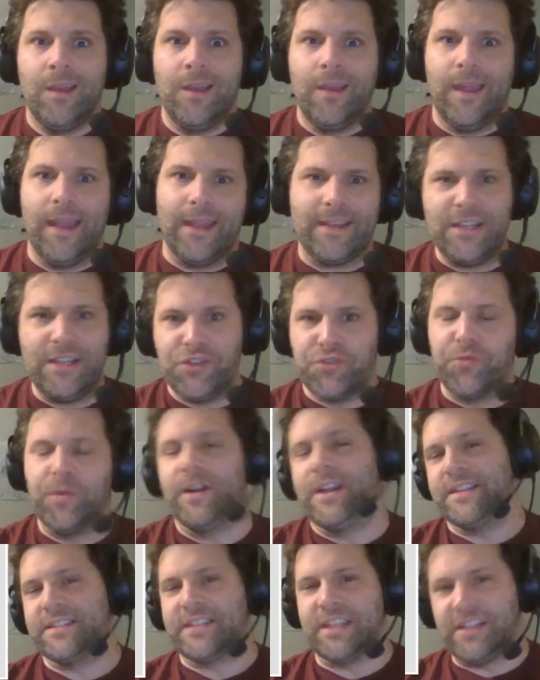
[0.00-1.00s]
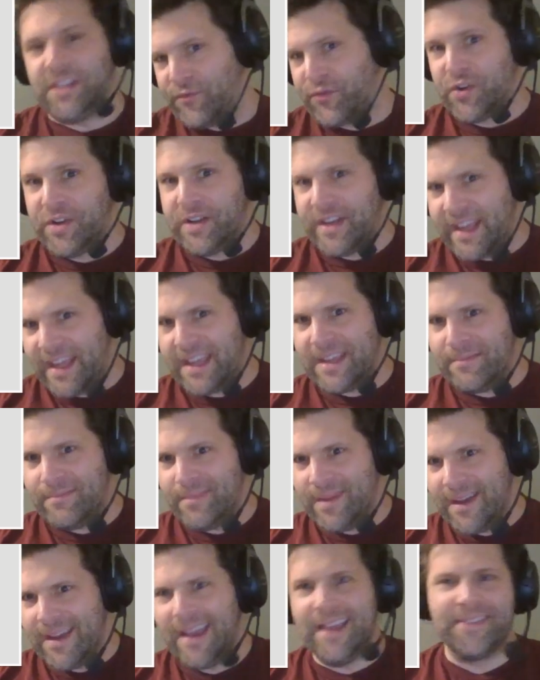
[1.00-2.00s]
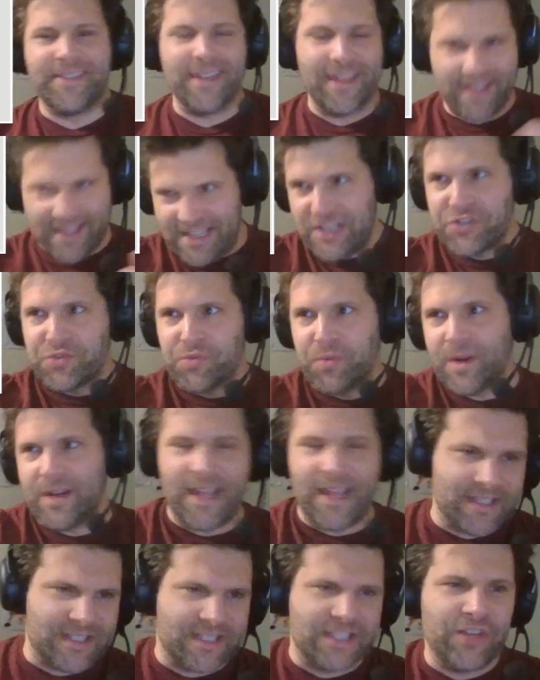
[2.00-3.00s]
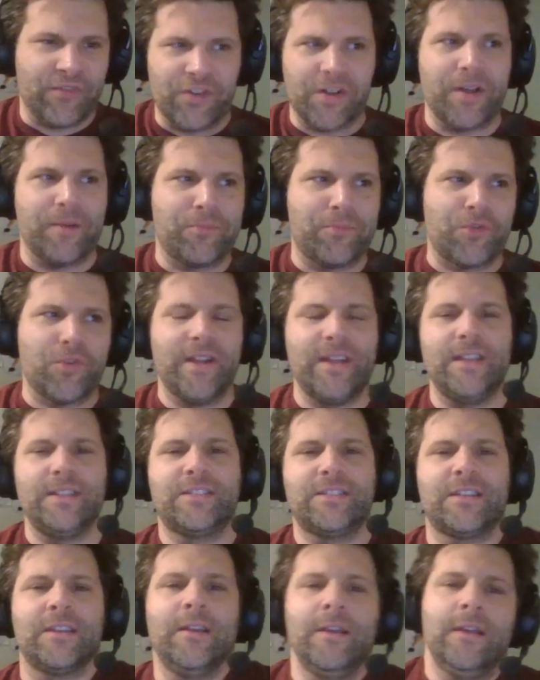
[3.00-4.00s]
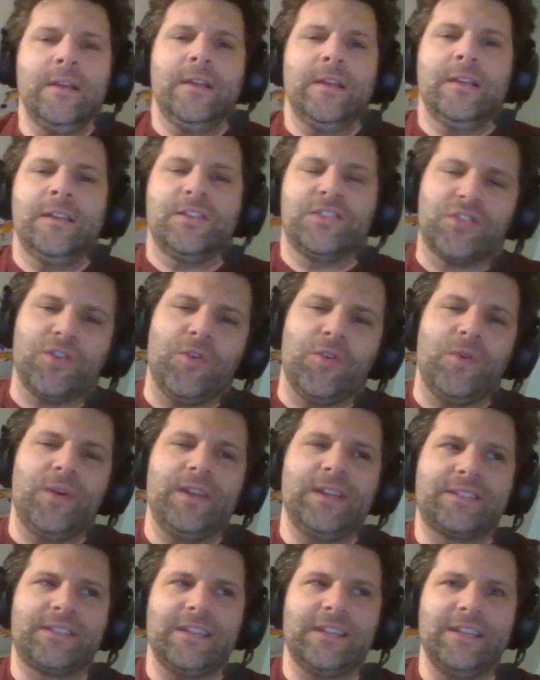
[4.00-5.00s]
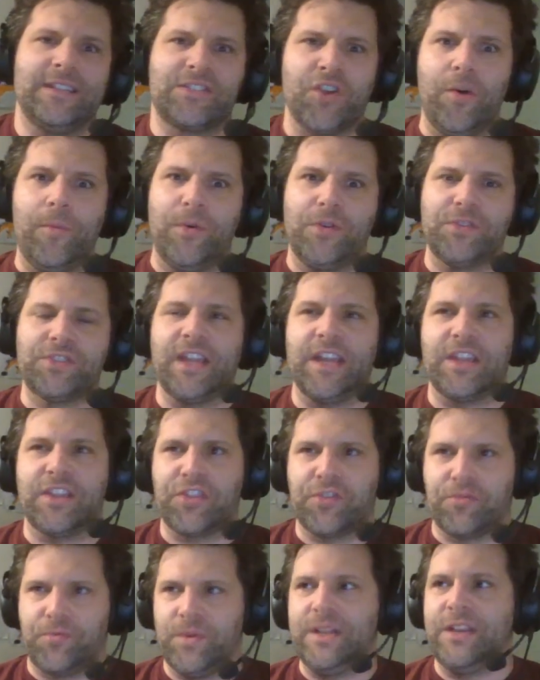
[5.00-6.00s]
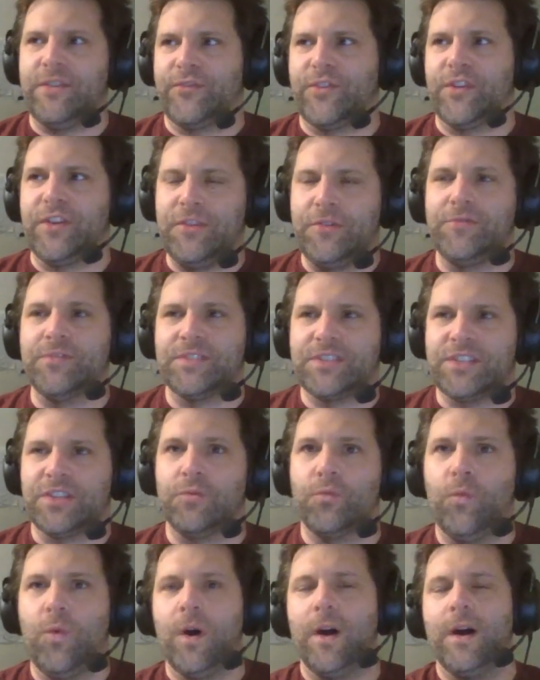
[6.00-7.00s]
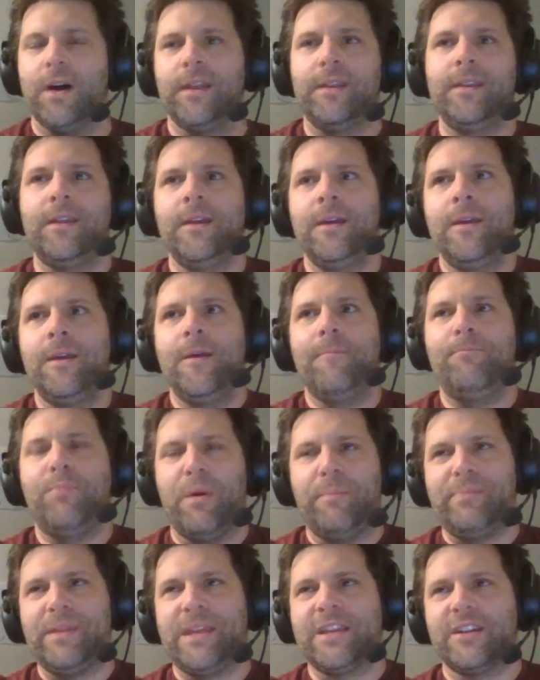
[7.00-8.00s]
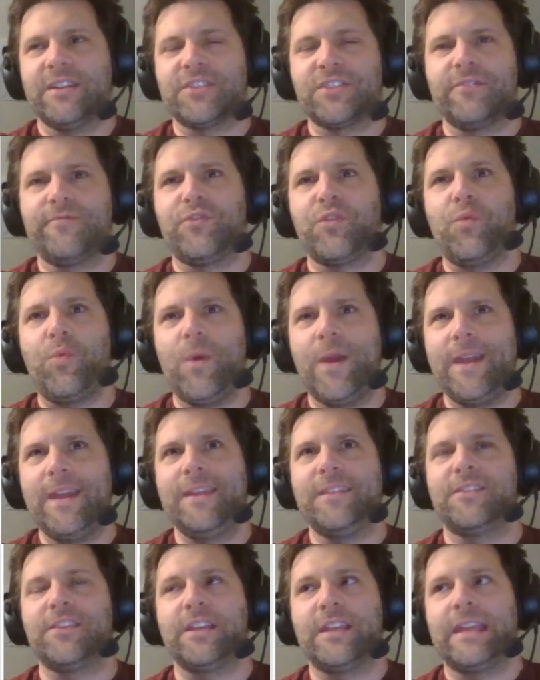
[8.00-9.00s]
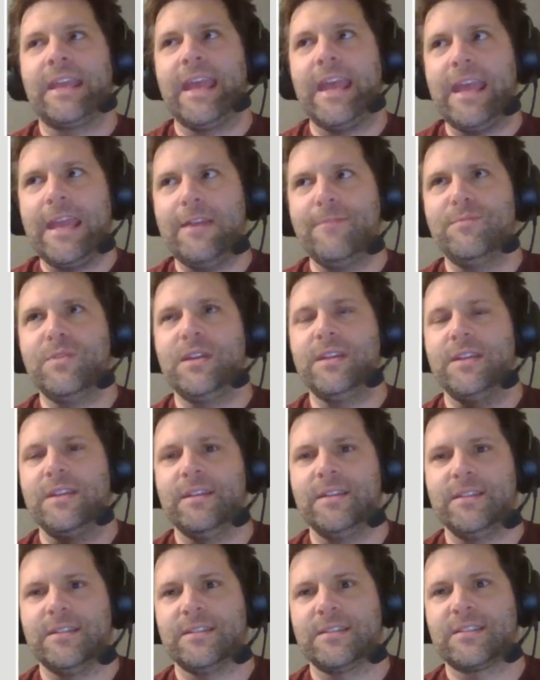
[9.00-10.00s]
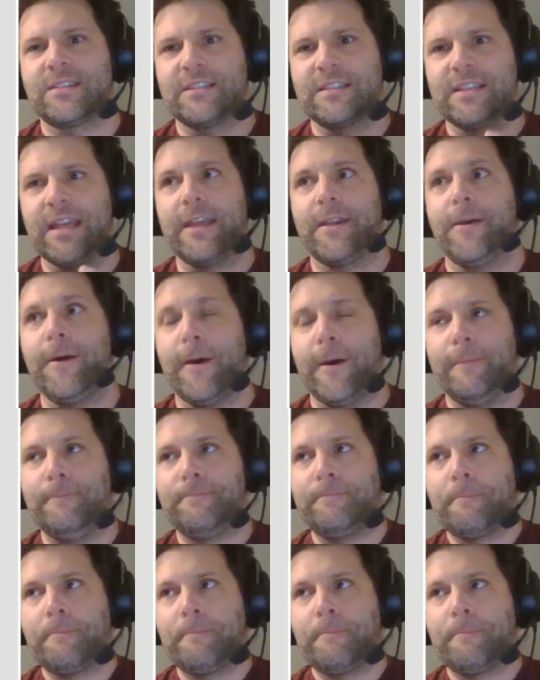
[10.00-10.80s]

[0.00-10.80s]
and each one has a different name, and then each one has different upgrades. So it's almost like 3 different units in one, but because of the way the game is set up,